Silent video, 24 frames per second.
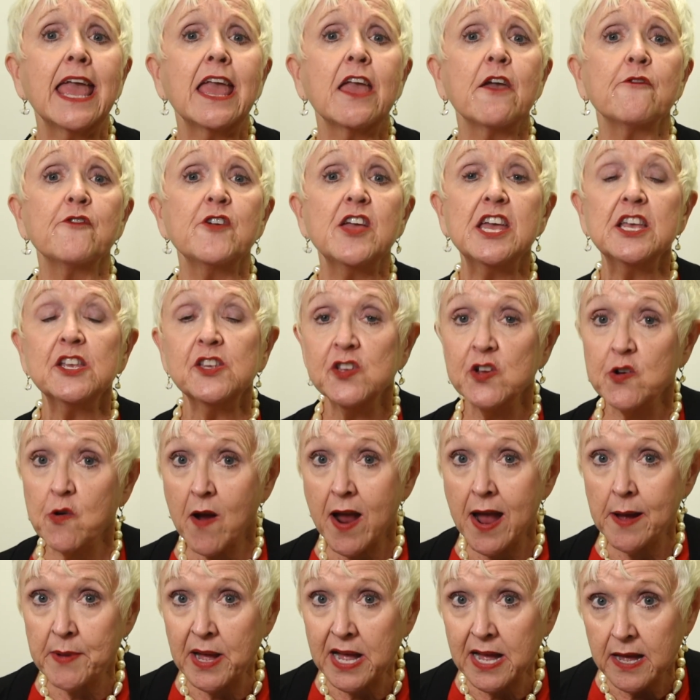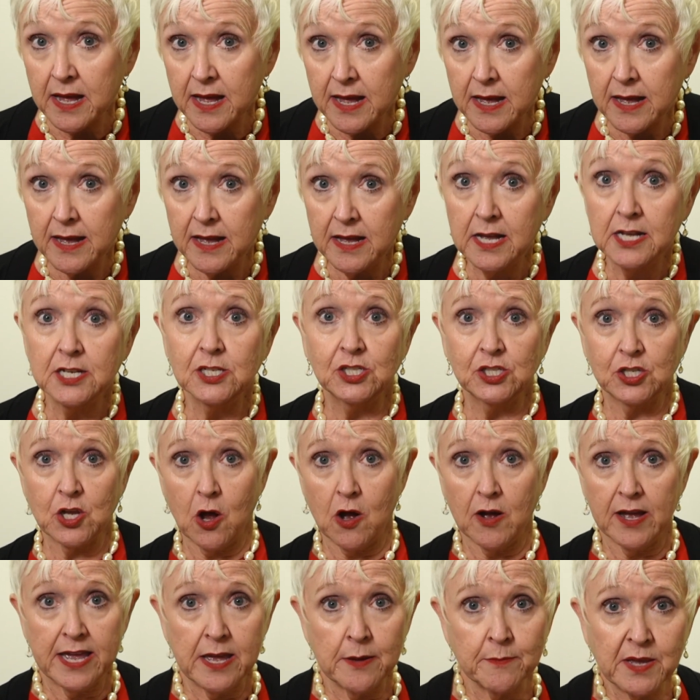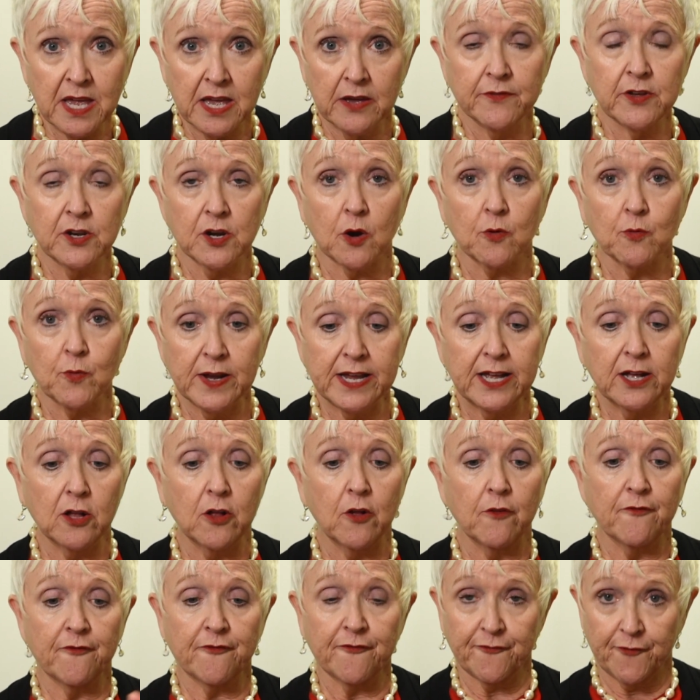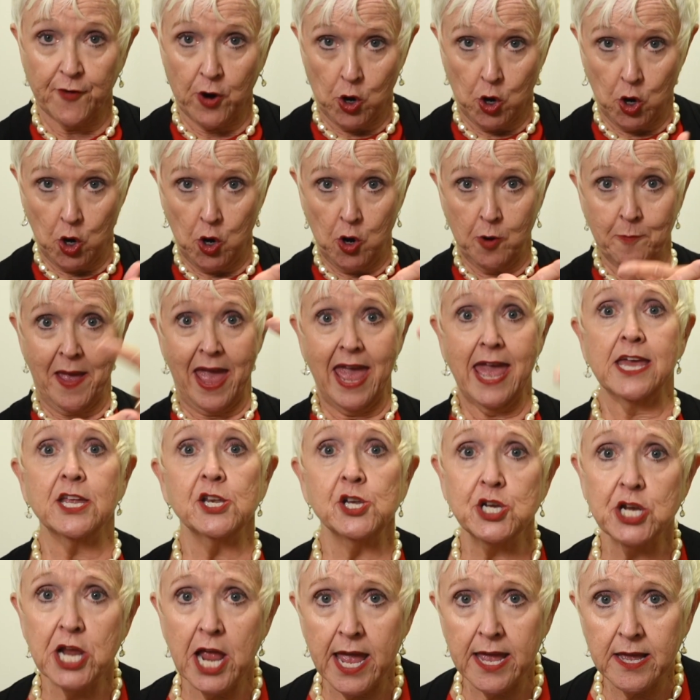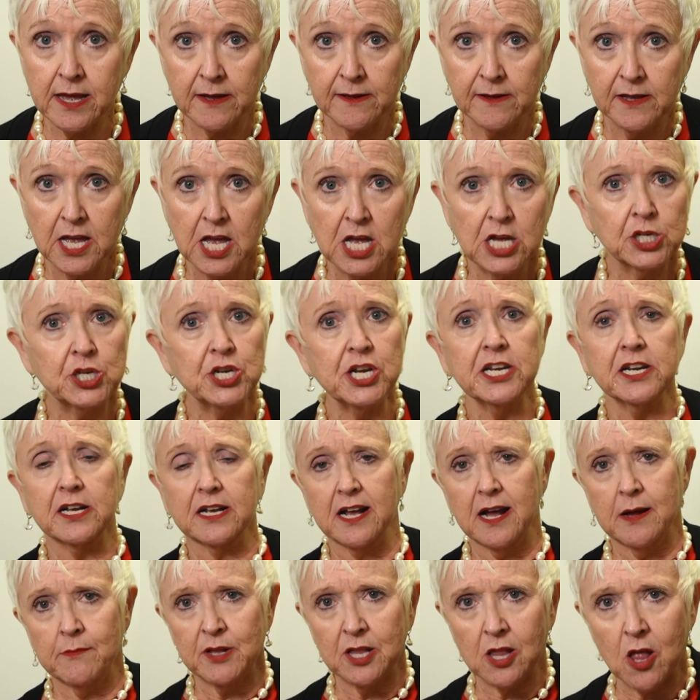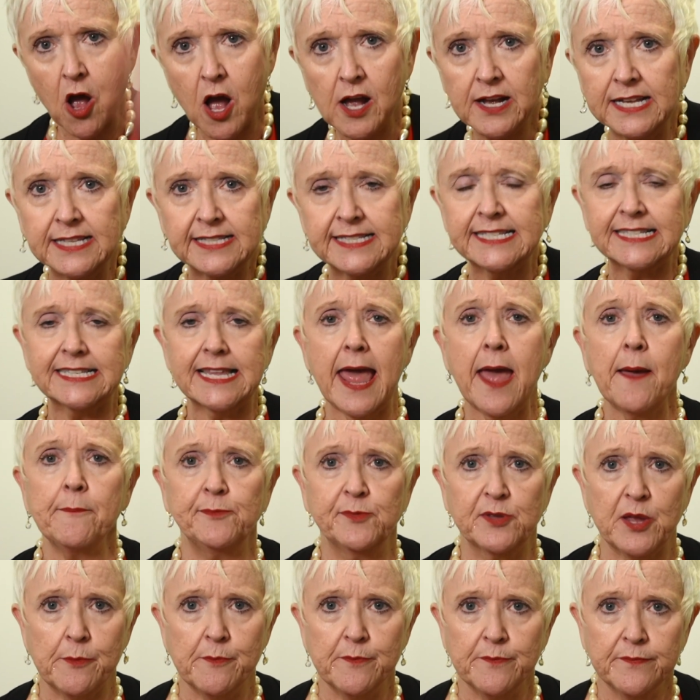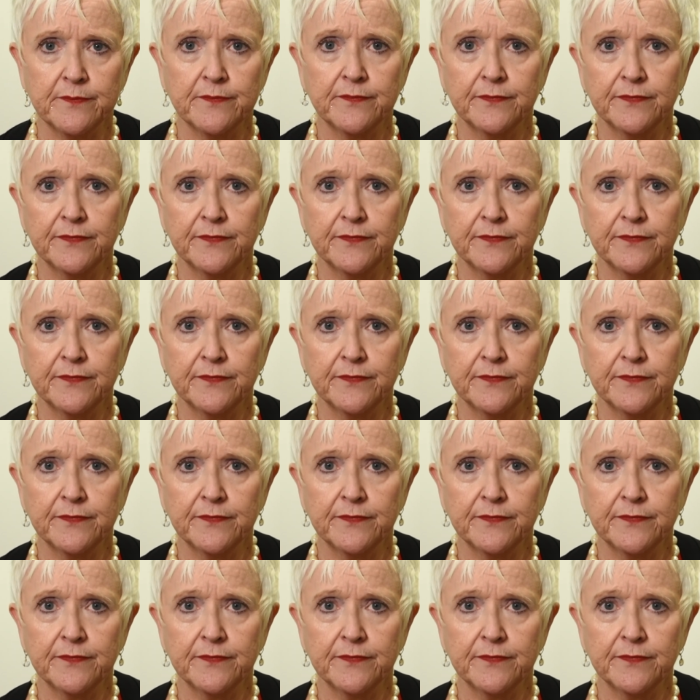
if his grandma saw him giving a real firm handshake, she'd have come along and slapped him.